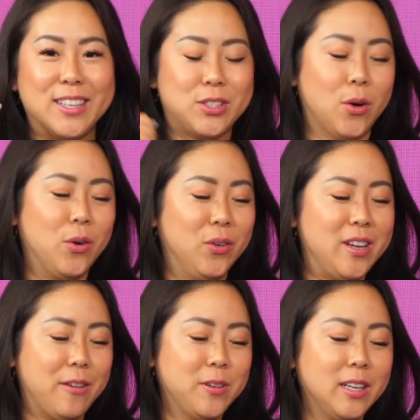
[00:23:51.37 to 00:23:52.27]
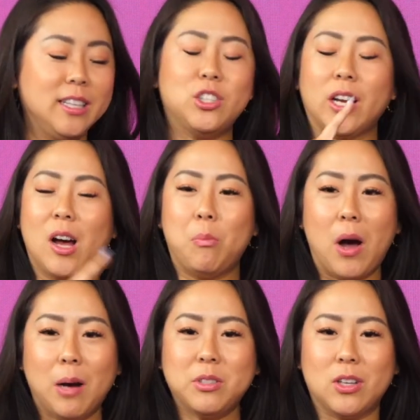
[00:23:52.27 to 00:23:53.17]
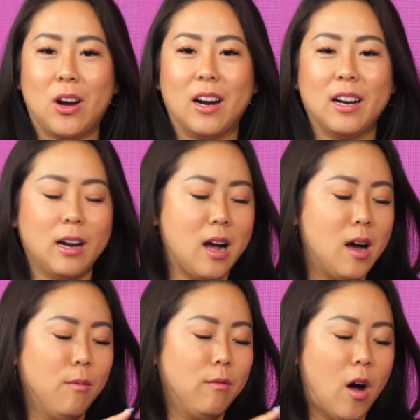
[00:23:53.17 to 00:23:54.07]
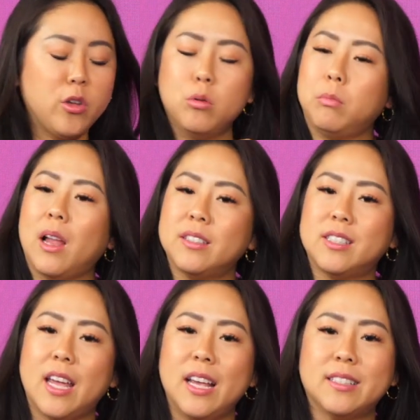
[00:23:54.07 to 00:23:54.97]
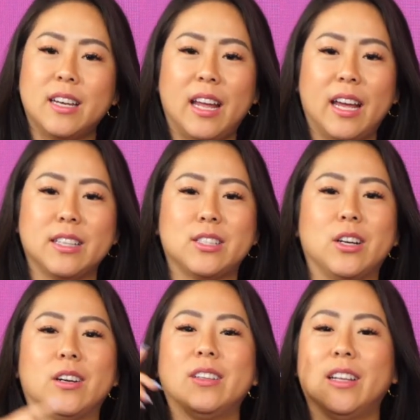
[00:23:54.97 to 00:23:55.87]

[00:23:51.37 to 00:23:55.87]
So definitely check out POPSTAR Volume Plus Taste Enhancer.